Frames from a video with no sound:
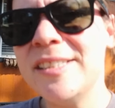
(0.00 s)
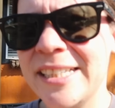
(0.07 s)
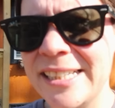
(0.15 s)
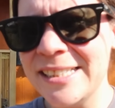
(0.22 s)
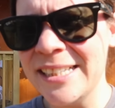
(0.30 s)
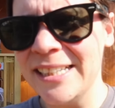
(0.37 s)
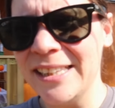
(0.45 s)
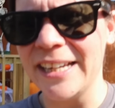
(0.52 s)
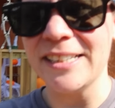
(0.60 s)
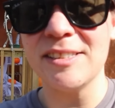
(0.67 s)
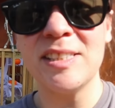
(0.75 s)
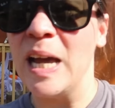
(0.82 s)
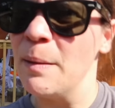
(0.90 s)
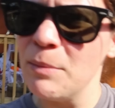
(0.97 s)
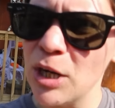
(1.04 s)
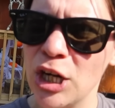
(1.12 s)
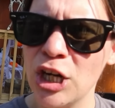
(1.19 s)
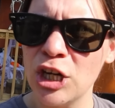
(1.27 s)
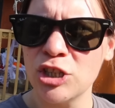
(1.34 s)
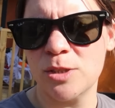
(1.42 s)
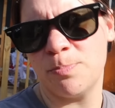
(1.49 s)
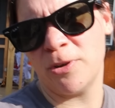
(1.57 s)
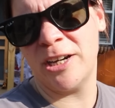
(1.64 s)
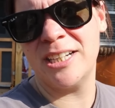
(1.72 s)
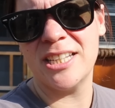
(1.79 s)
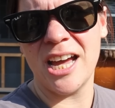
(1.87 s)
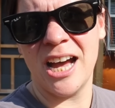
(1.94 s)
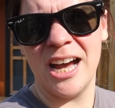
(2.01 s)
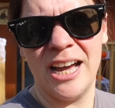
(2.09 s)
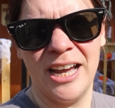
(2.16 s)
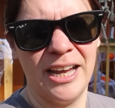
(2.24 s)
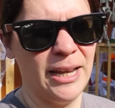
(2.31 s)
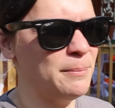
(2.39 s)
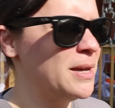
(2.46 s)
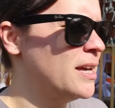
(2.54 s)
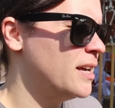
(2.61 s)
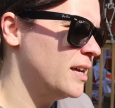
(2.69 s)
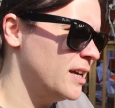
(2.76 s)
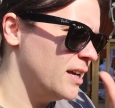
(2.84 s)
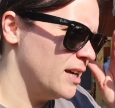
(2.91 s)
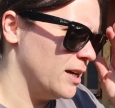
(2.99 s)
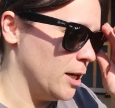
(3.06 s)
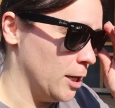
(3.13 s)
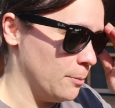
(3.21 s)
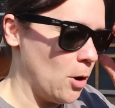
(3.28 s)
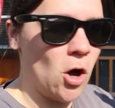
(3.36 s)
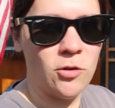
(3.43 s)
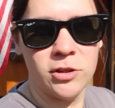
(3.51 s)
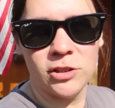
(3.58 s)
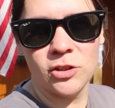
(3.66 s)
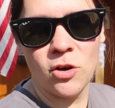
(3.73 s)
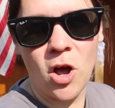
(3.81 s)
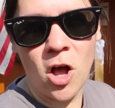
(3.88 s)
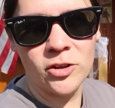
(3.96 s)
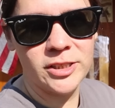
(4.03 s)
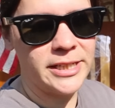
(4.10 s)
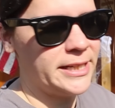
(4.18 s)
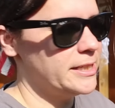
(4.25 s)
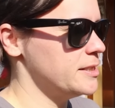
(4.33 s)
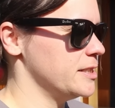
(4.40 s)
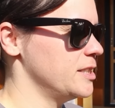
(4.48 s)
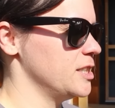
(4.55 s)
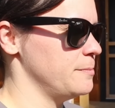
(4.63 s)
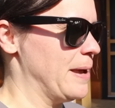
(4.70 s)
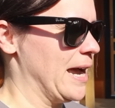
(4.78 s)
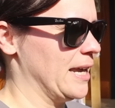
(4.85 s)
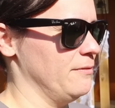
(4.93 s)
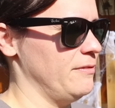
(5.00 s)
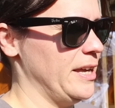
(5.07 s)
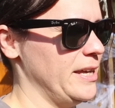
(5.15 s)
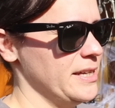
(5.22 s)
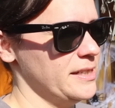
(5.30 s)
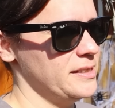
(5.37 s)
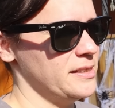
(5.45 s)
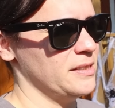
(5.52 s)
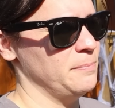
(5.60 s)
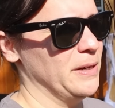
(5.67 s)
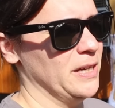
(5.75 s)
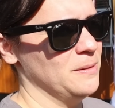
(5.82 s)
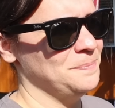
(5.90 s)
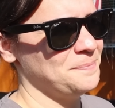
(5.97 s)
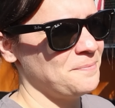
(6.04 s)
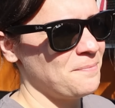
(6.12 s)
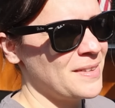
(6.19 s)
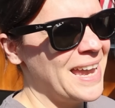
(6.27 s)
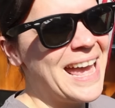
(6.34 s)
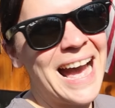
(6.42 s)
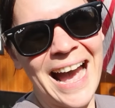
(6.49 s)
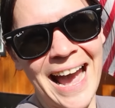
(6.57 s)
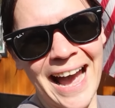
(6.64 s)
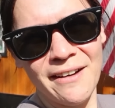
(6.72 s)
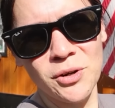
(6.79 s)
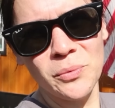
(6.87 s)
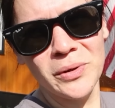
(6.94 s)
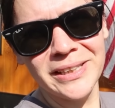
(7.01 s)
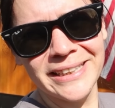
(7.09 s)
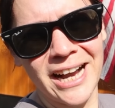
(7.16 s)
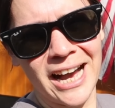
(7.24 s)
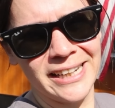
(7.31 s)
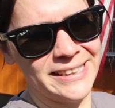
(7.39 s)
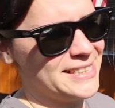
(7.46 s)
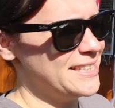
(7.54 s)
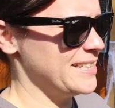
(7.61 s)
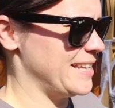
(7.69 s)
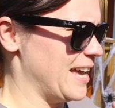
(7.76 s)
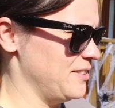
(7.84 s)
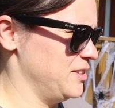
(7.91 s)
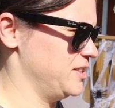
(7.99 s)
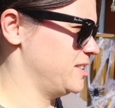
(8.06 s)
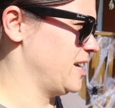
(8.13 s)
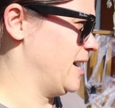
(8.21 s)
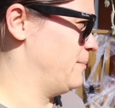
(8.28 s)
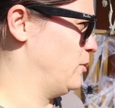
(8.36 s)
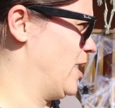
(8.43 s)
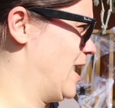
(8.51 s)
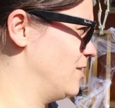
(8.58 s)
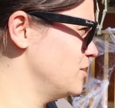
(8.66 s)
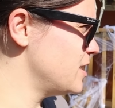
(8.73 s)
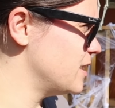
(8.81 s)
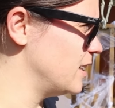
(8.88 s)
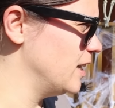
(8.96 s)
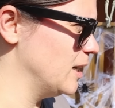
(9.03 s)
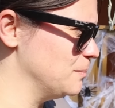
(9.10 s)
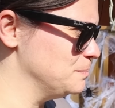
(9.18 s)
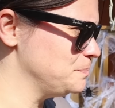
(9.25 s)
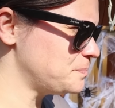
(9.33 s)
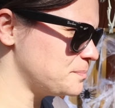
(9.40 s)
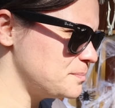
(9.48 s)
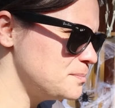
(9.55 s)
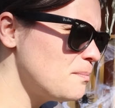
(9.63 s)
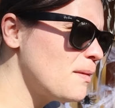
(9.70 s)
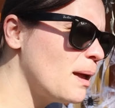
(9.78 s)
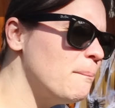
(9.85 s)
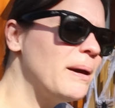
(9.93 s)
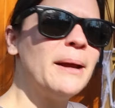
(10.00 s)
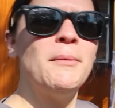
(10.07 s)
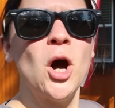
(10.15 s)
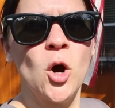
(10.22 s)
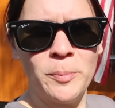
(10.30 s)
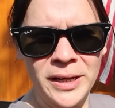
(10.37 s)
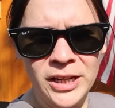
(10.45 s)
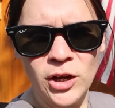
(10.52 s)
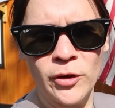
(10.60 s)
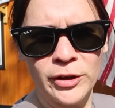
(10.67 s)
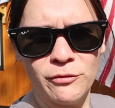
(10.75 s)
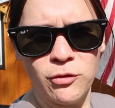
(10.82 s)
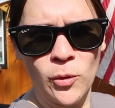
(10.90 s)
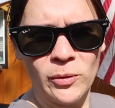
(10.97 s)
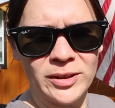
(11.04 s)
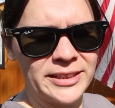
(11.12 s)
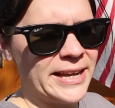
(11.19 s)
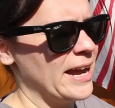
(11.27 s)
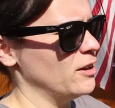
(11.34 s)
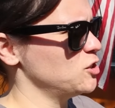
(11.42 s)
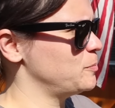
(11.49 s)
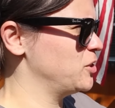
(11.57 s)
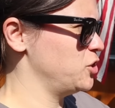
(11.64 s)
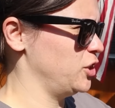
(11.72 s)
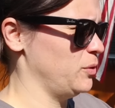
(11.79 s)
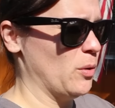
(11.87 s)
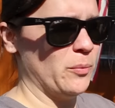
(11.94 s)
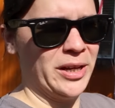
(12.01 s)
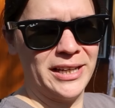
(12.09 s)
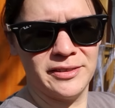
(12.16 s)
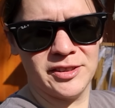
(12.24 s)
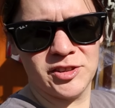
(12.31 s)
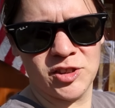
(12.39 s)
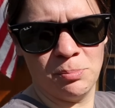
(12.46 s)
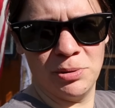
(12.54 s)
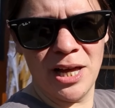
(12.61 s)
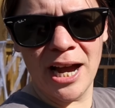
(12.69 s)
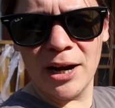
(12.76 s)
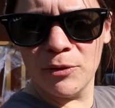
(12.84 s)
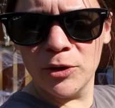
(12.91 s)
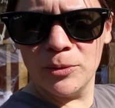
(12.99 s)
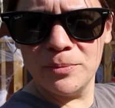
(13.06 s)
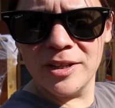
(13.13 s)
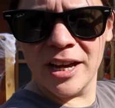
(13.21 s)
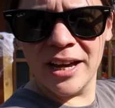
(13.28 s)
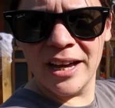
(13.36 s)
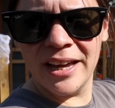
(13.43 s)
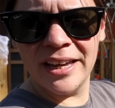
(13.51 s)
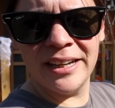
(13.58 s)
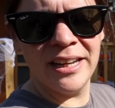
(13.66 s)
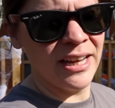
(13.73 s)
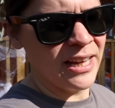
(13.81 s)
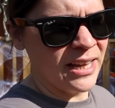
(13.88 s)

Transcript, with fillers: season, like summer, springtime, um, all the little holidays. This is back in Vegas, but I haven't really gotten into that this time around. Um, but I'm hoping going forward now, especially when we get the supply room done,